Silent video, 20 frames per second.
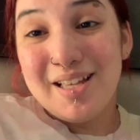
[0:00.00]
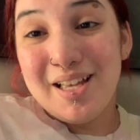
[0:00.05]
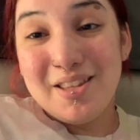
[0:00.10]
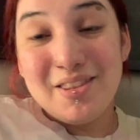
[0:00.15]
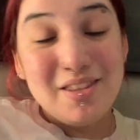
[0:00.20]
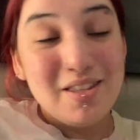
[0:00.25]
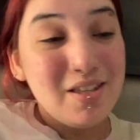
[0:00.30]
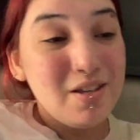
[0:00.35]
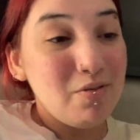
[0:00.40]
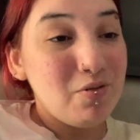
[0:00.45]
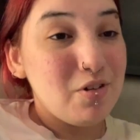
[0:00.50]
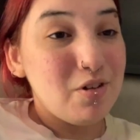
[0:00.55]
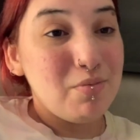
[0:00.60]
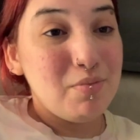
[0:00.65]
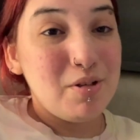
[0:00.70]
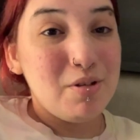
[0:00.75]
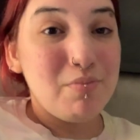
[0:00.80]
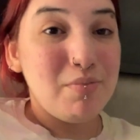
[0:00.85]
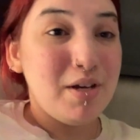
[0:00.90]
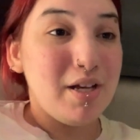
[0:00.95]
I think it would have
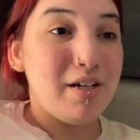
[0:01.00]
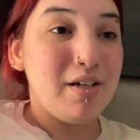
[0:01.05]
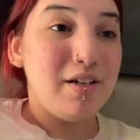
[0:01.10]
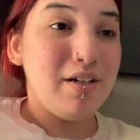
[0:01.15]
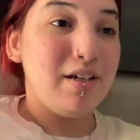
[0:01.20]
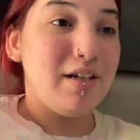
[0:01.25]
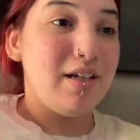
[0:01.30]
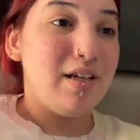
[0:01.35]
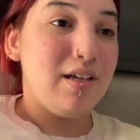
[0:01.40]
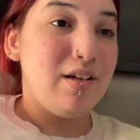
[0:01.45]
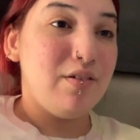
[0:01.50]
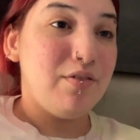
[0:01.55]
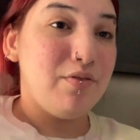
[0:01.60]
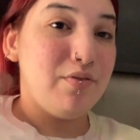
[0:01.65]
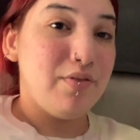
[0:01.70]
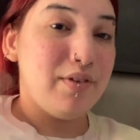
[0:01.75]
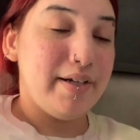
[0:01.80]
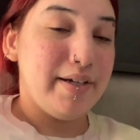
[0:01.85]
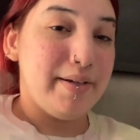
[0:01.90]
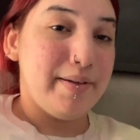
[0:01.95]
been better if,
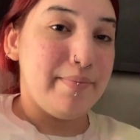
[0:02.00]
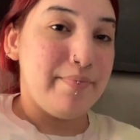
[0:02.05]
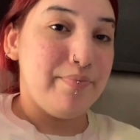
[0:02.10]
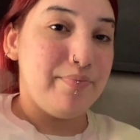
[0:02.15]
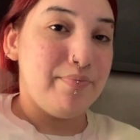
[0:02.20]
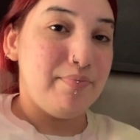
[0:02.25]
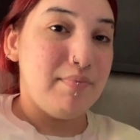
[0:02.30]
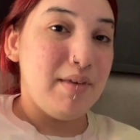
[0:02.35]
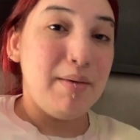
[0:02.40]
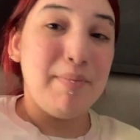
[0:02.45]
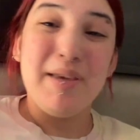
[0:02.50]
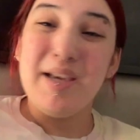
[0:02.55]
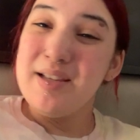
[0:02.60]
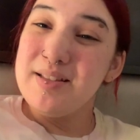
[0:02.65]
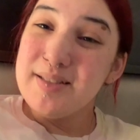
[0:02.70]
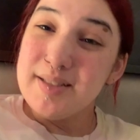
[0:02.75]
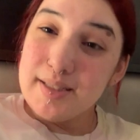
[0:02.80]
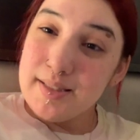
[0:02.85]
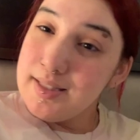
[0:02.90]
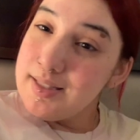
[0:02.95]
maybe I
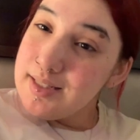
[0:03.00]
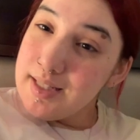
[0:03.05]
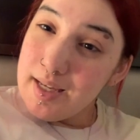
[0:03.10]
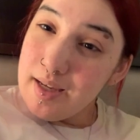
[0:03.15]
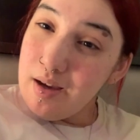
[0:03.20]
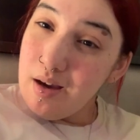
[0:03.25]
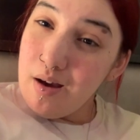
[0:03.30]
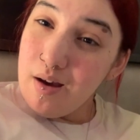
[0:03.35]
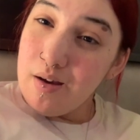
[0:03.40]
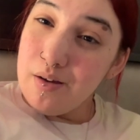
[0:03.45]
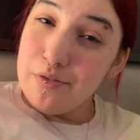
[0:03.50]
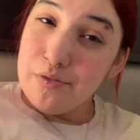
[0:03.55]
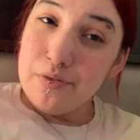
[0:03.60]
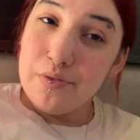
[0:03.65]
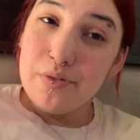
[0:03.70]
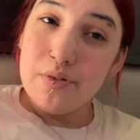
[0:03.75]
took the day off,